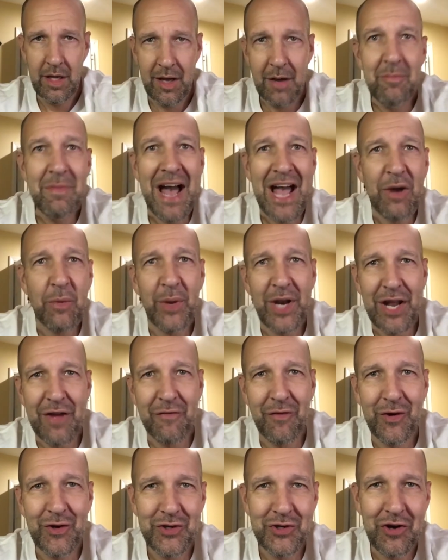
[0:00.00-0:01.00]
Back when I
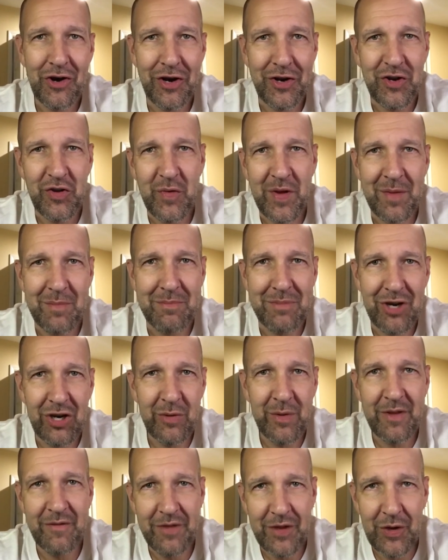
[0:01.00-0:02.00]
first started doing beer
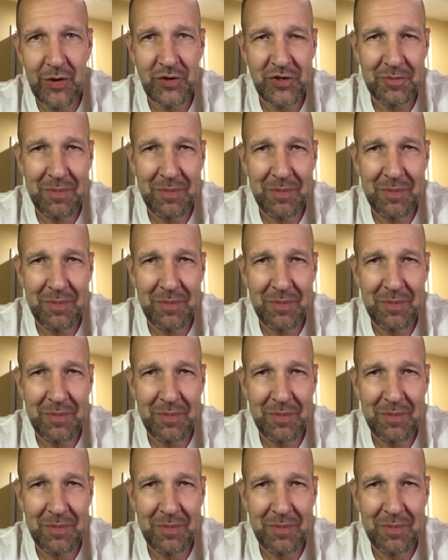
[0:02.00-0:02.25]
reviews